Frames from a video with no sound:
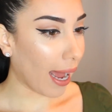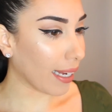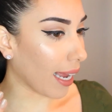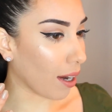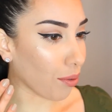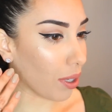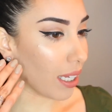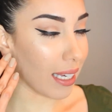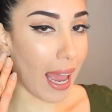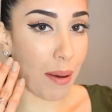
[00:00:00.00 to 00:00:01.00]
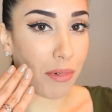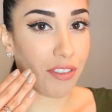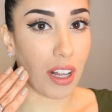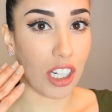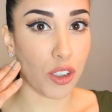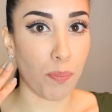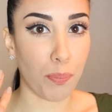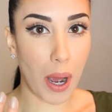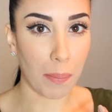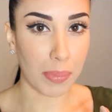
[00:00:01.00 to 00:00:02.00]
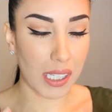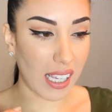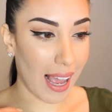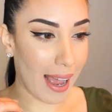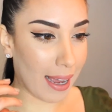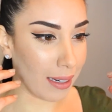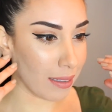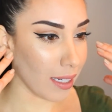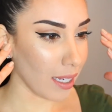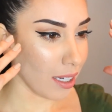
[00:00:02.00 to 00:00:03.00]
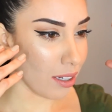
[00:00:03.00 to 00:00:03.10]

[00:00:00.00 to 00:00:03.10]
I can't really camouflage bumps and,